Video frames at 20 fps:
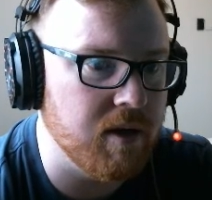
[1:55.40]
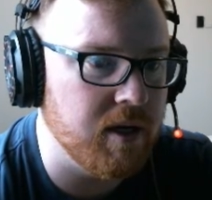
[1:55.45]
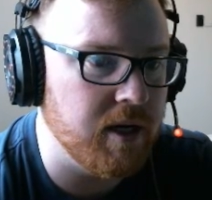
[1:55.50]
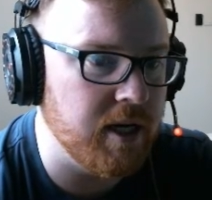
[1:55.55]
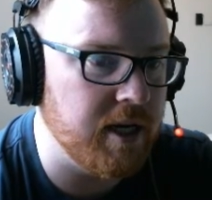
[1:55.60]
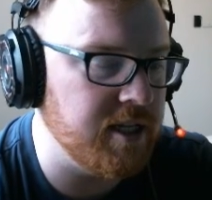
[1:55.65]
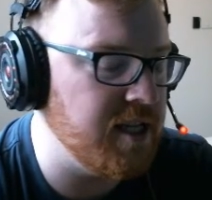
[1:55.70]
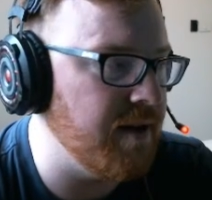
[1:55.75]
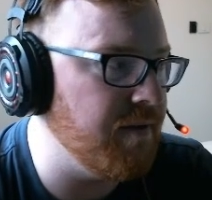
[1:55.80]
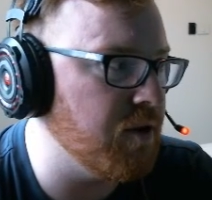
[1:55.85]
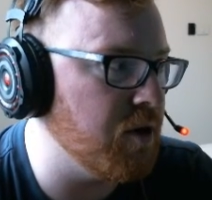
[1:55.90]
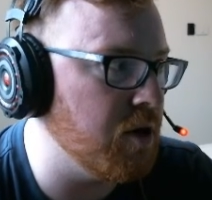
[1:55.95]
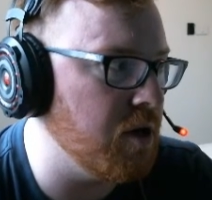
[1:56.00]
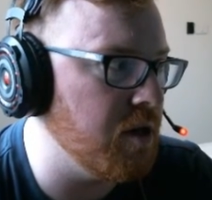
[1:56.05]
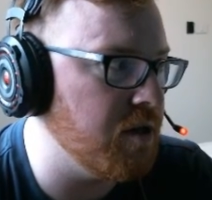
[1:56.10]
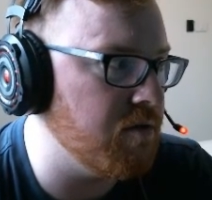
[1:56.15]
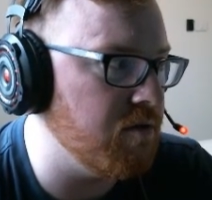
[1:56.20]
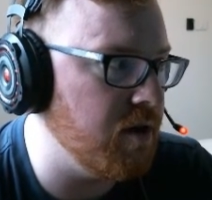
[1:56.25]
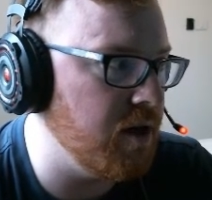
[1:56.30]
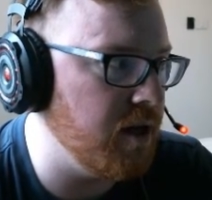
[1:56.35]
He's never got a
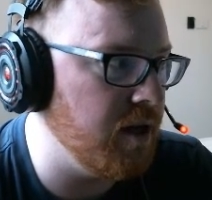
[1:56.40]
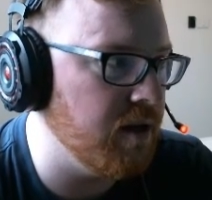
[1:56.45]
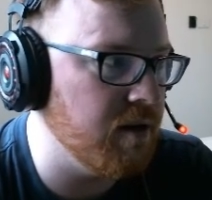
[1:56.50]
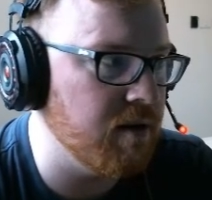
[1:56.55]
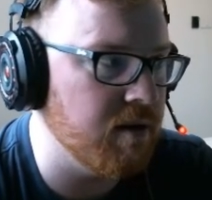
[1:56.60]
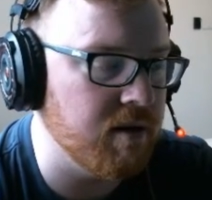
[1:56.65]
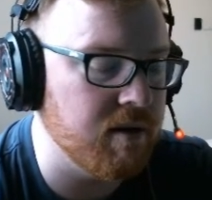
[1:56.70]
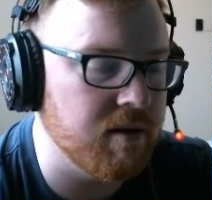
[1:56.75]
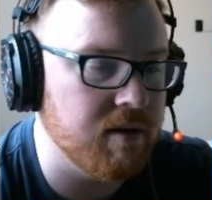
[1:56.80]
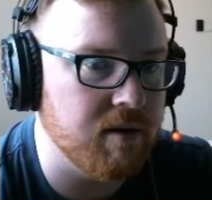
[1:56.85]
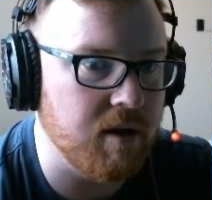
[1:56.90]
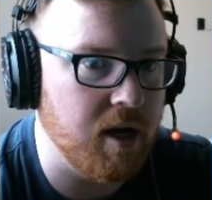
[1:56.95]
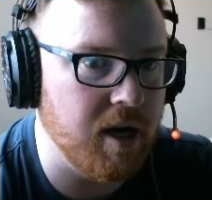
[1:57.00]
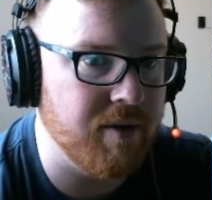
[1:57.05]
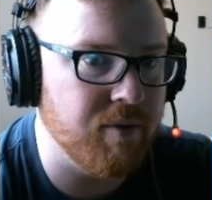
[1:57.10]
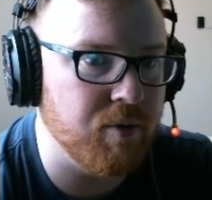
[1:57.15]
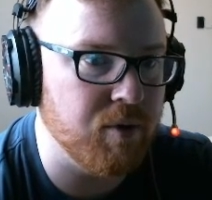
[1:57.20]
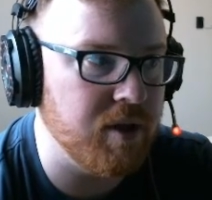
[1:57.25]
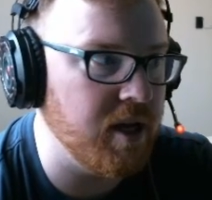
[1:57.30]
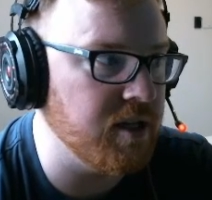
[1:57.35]
3. I have
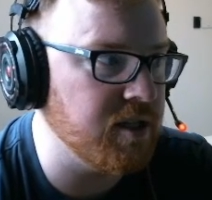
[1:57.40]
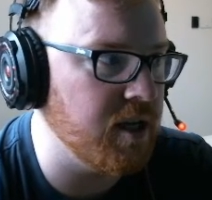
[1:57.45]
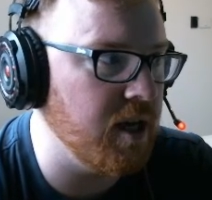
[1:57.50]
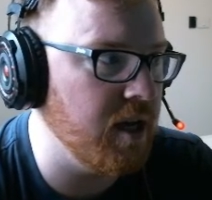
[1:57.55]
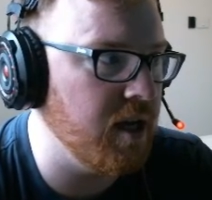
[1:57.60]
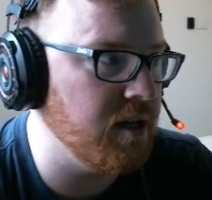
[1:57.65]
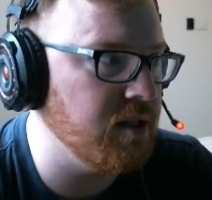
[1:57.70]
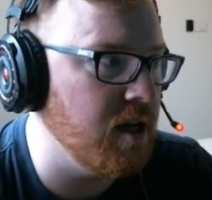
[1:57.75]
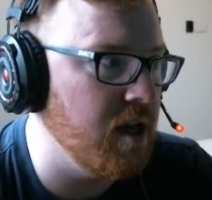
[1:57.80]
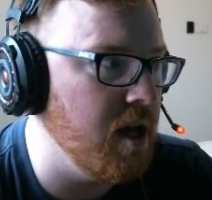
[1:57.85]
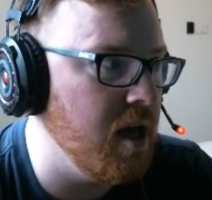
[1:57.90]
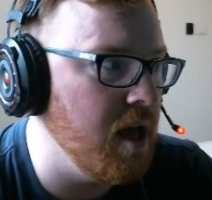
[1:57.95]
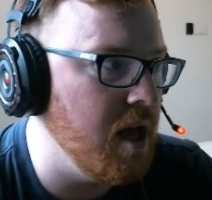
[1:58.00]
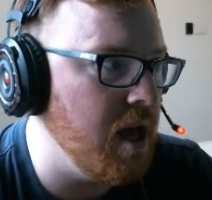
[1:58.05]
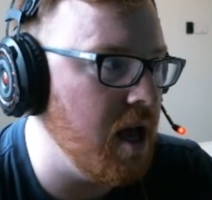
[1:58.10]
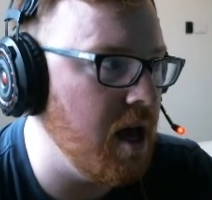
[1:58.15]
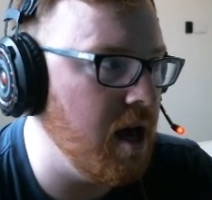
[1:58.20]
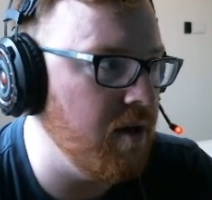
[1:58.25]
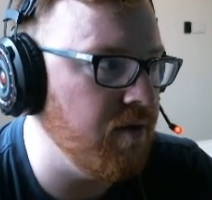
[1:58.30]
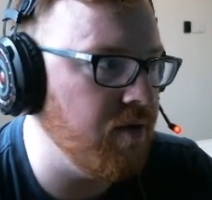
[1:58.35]
all the ace kings.
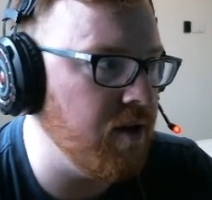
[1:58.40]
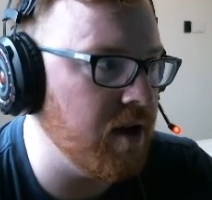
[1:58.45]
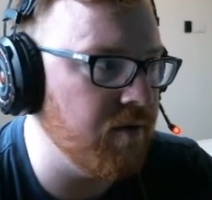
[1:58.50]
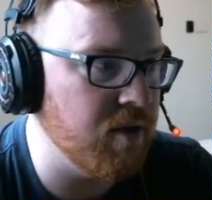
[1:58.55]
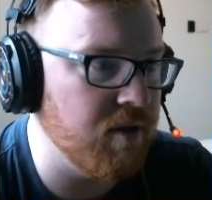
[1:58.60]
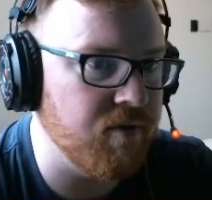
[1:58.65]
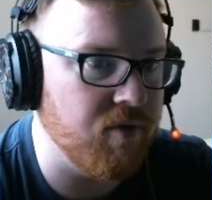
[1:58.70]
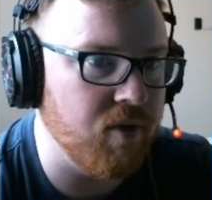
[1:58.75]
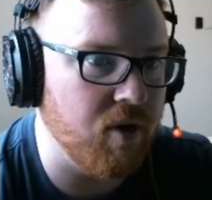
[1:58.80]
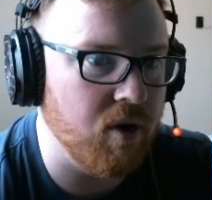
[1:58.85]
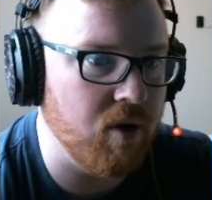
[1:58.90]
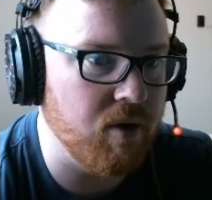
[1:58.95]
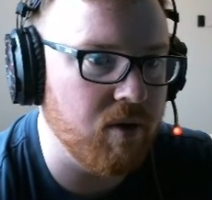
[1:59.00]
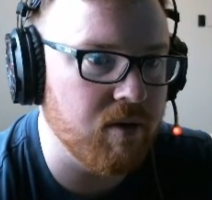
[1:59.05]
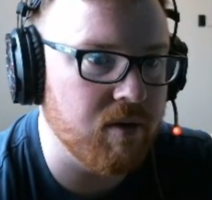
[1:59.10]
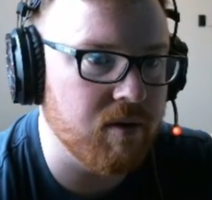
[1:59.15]
And thank you for the follow.